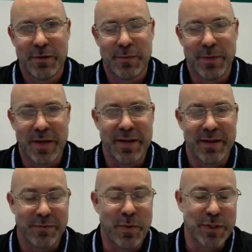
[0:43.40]
we,
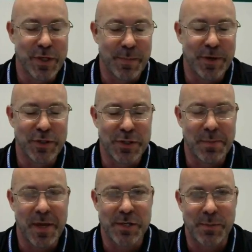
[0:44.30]
of course, in emergency
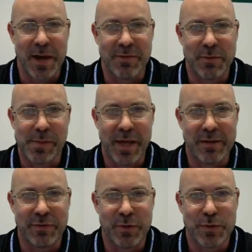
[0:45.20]
management have to plan
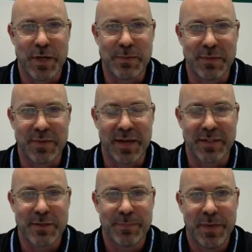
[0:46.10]
for those types of
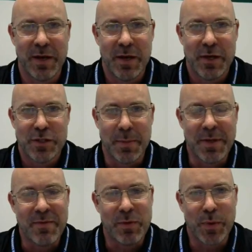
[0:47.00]
things. So let me
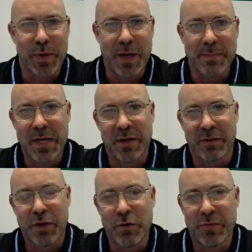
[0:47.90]
give you a real quick update on
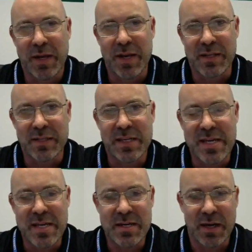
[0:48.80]

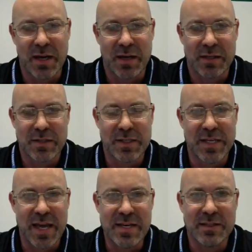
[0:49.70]
COVID-19. To
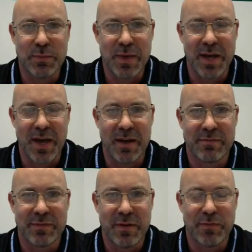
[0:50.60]
date, we have
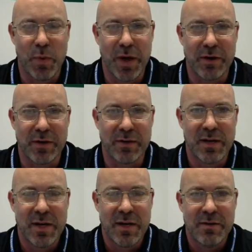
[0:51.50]

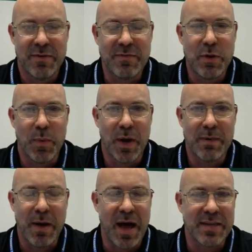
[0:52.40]
451
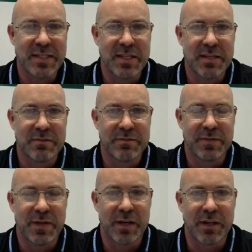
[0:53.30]
positive
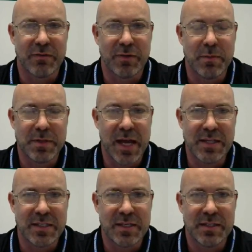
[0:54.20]
confirmed
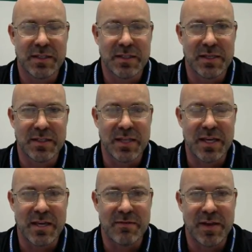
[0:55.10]
cases since the
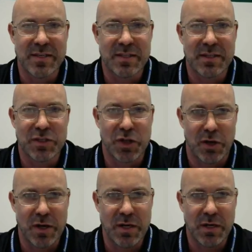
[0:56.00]
event
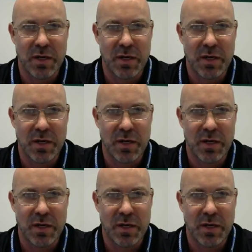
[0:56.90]
started.